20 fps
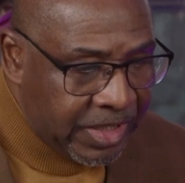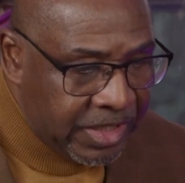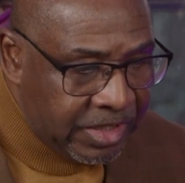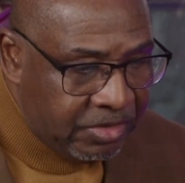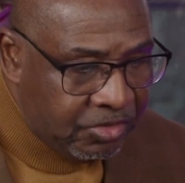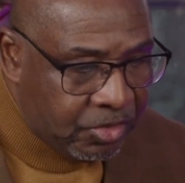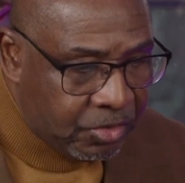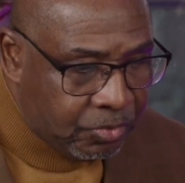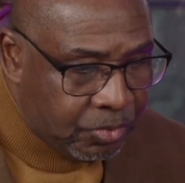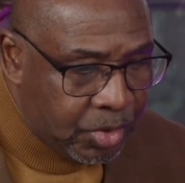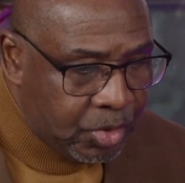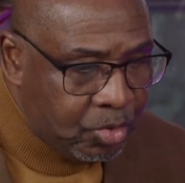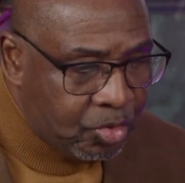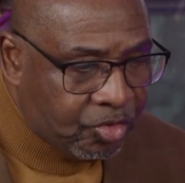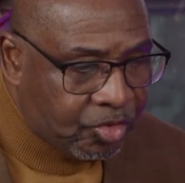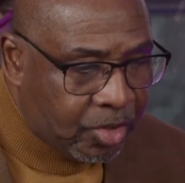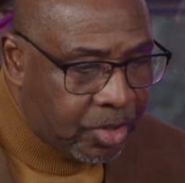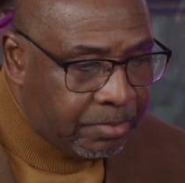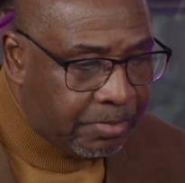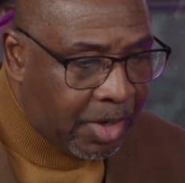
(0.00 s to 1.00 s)
in
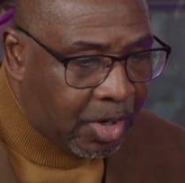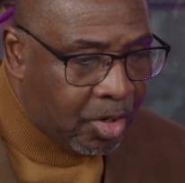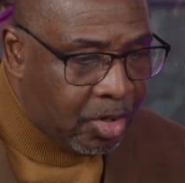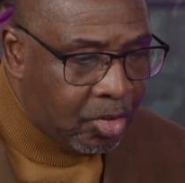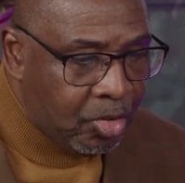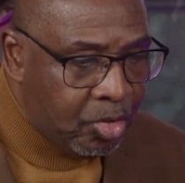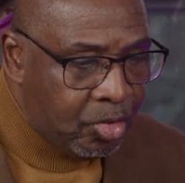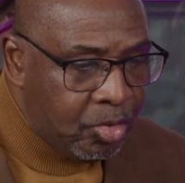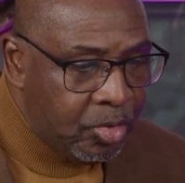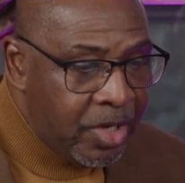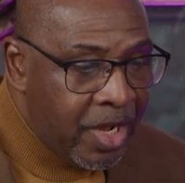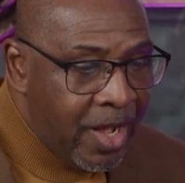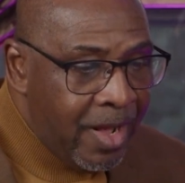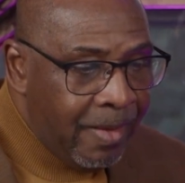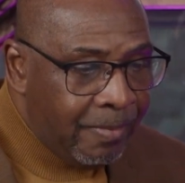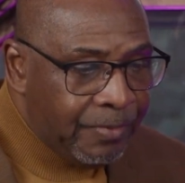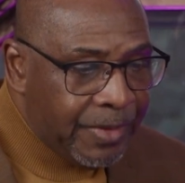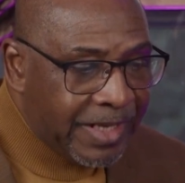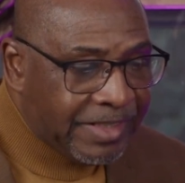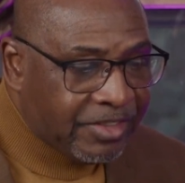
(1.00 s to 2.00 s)
Jerusalem heard
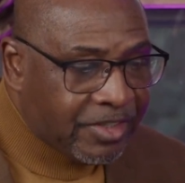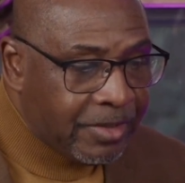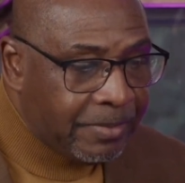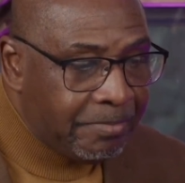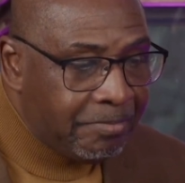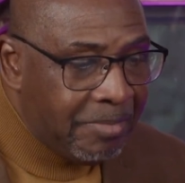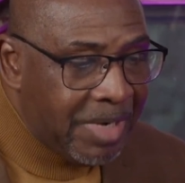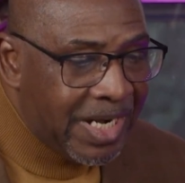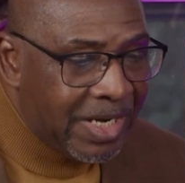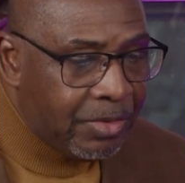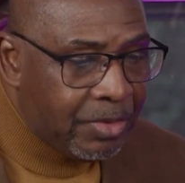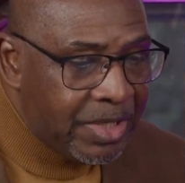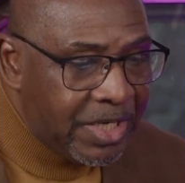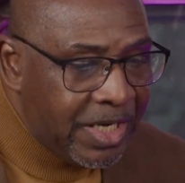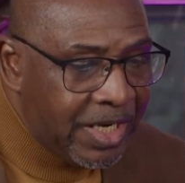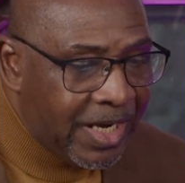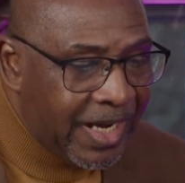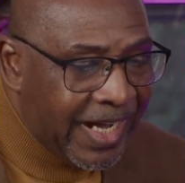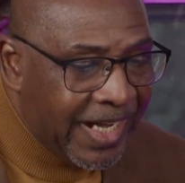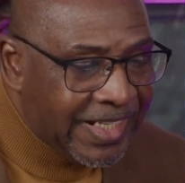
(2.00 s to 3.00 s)
that
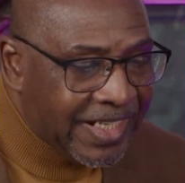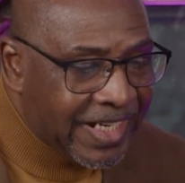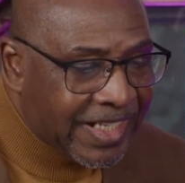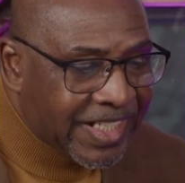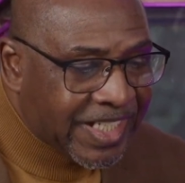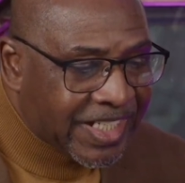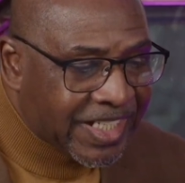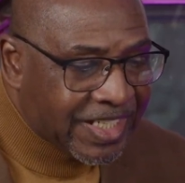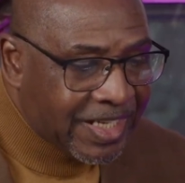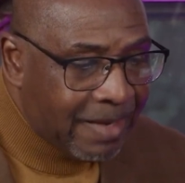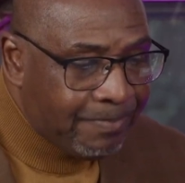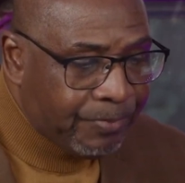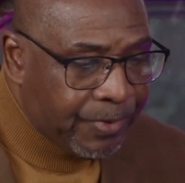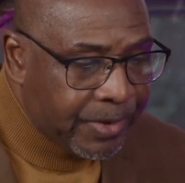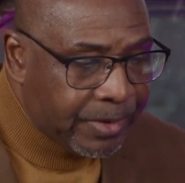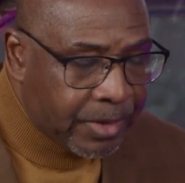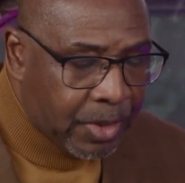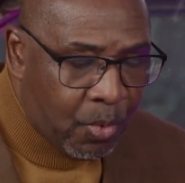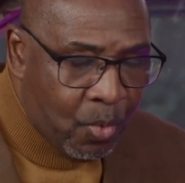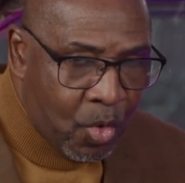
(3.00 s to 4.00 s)
Samaria had
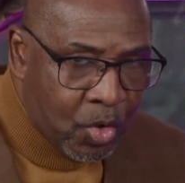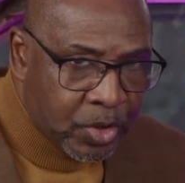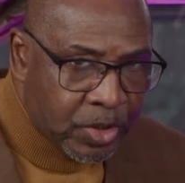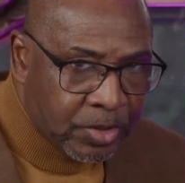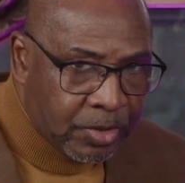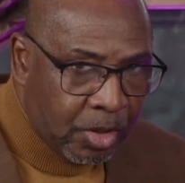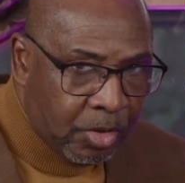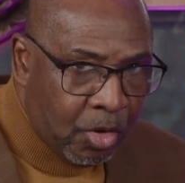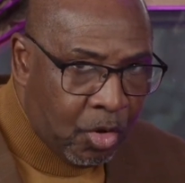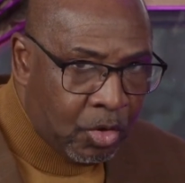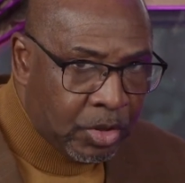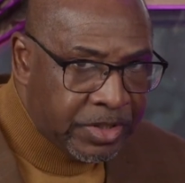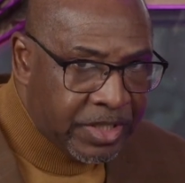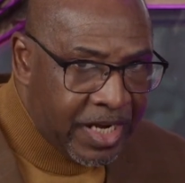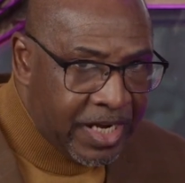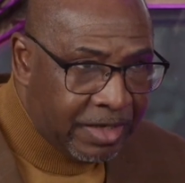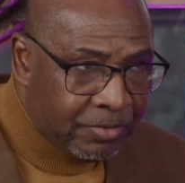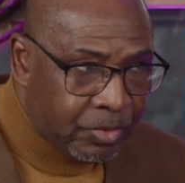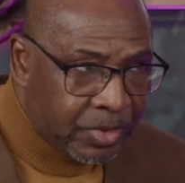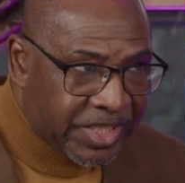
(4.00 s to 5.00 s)
accepted the word of the Lord,
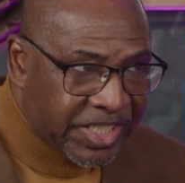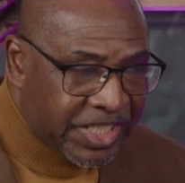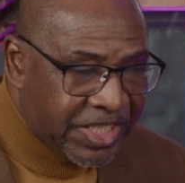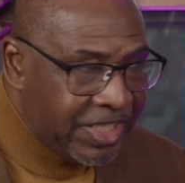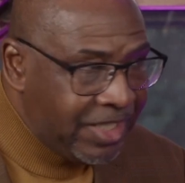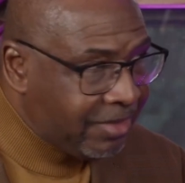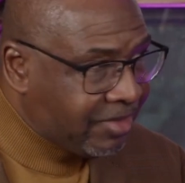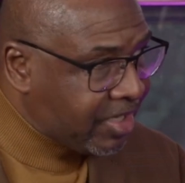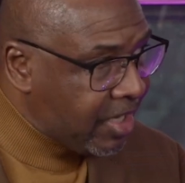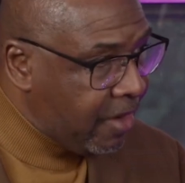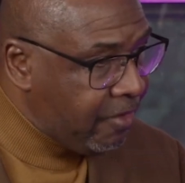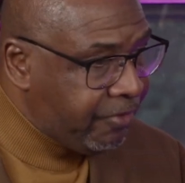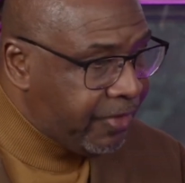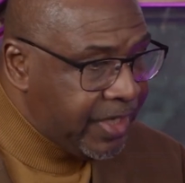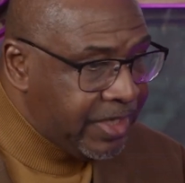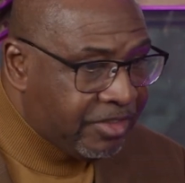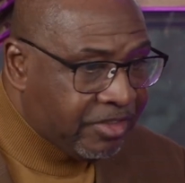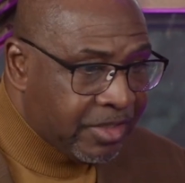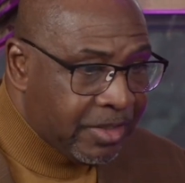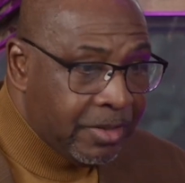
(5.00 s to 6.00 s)
they had received
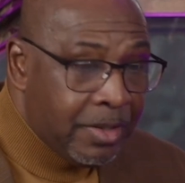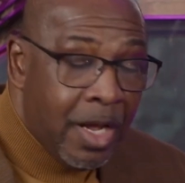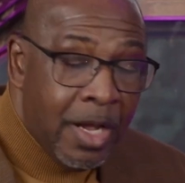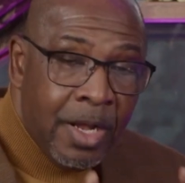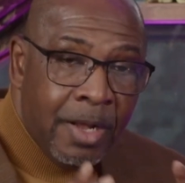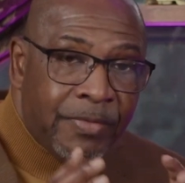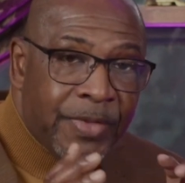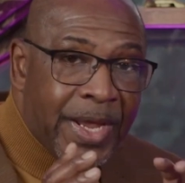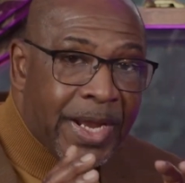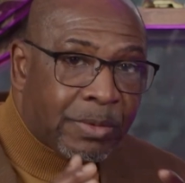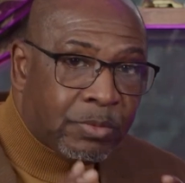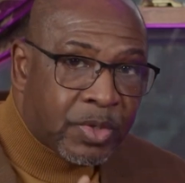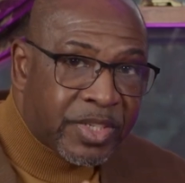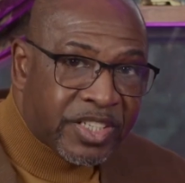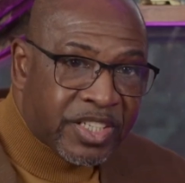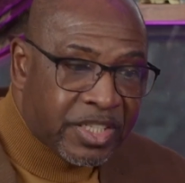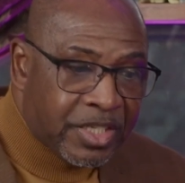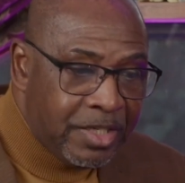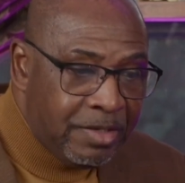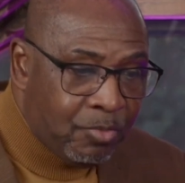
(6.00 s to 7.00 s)
salvation, mm-hmm. they had
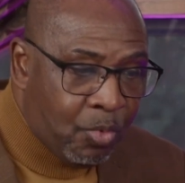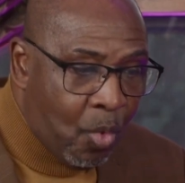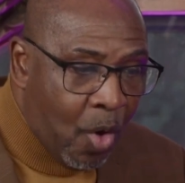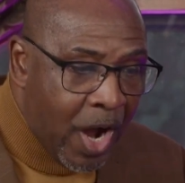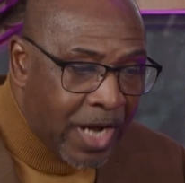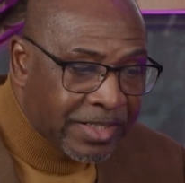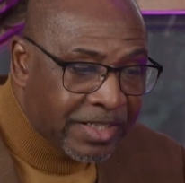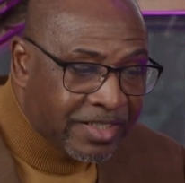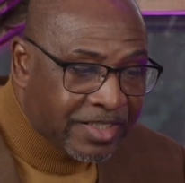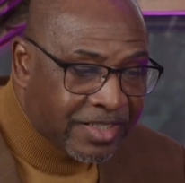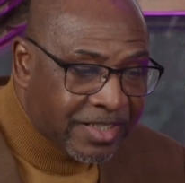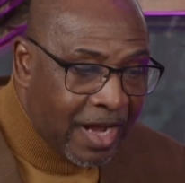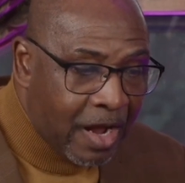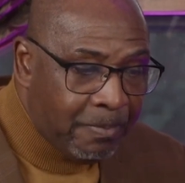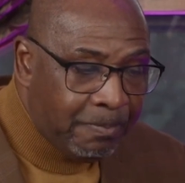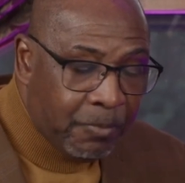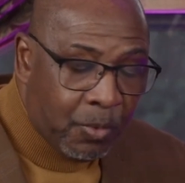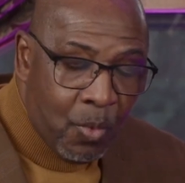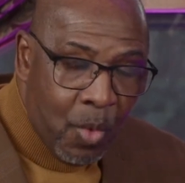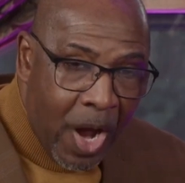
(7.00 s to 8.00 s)
received water,
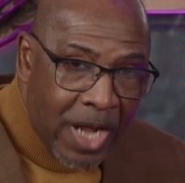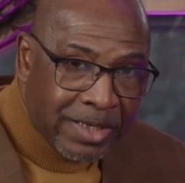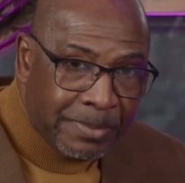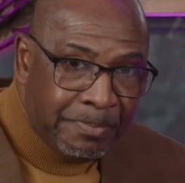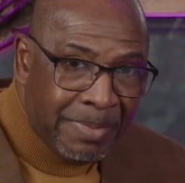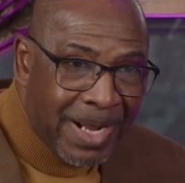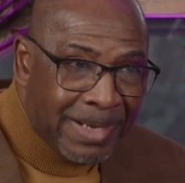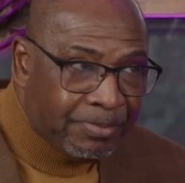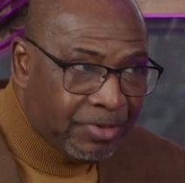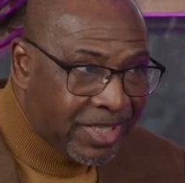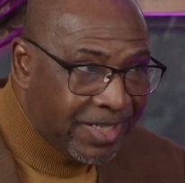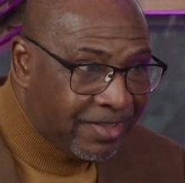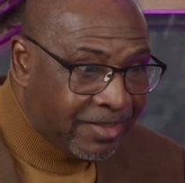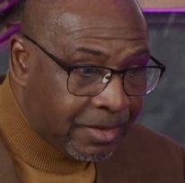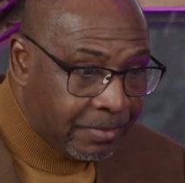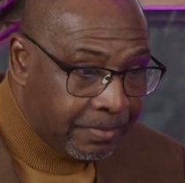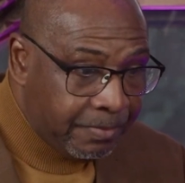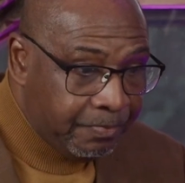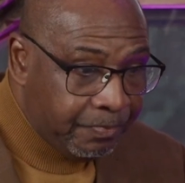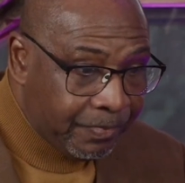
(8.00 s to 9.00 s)
salt, and water
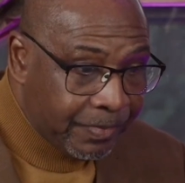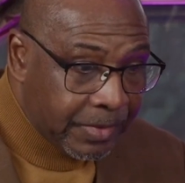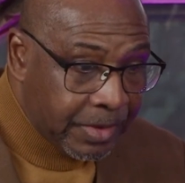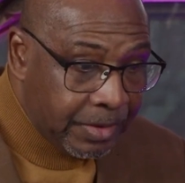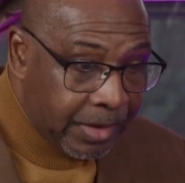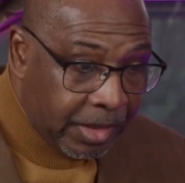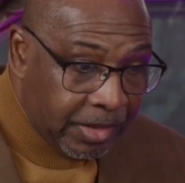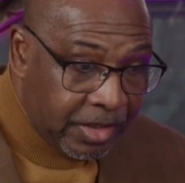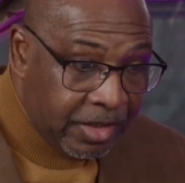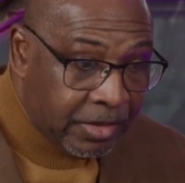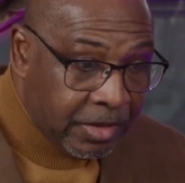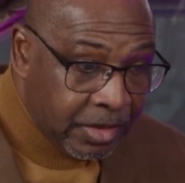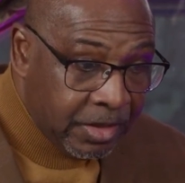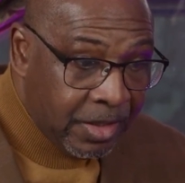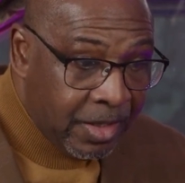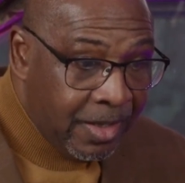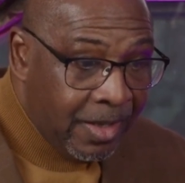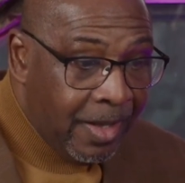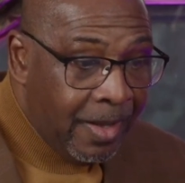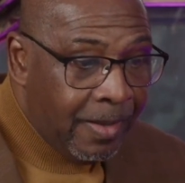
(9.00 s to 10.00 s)
baptism. Now, look,
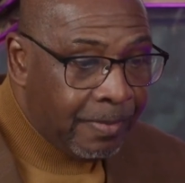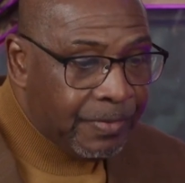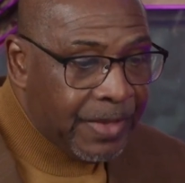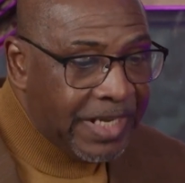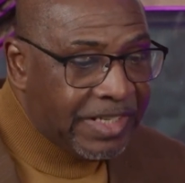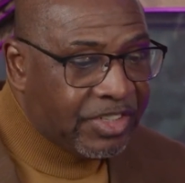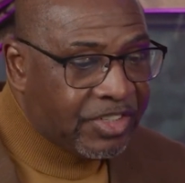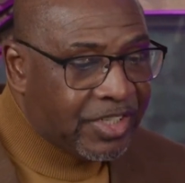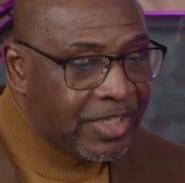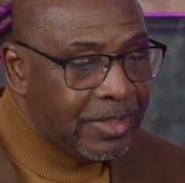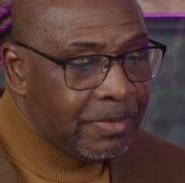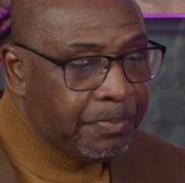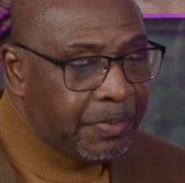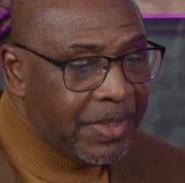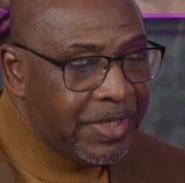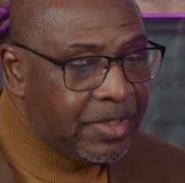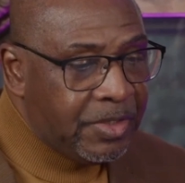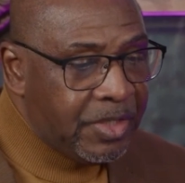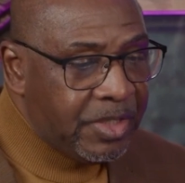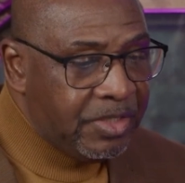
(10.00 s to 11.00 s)
they sent
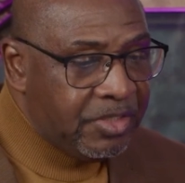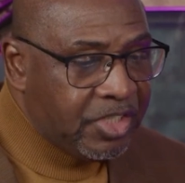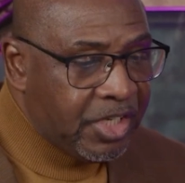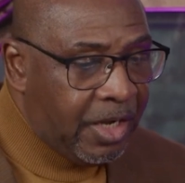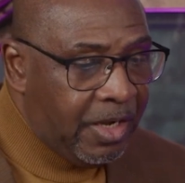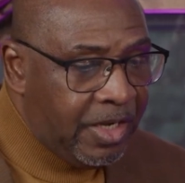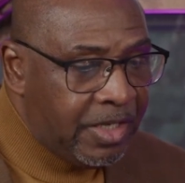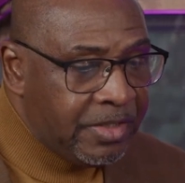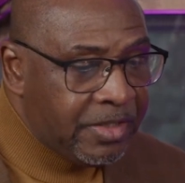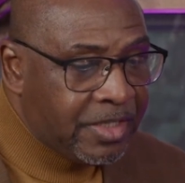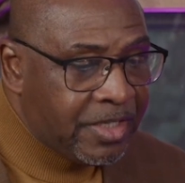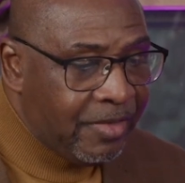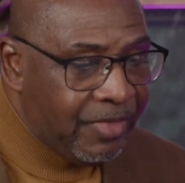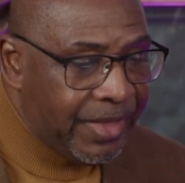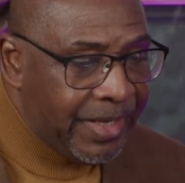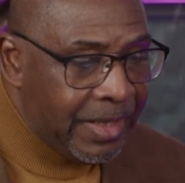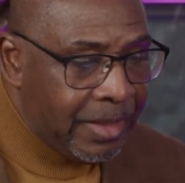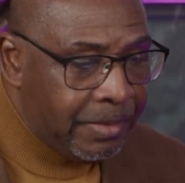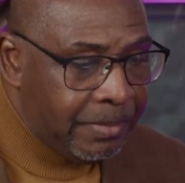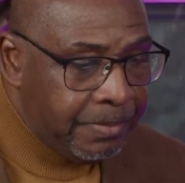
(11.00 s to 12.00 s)
Peter and John to
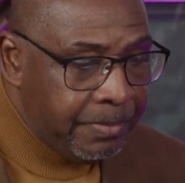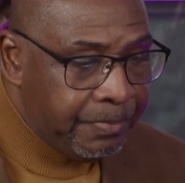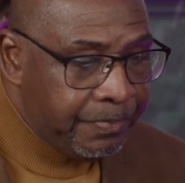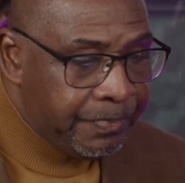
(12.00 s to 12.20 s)
them.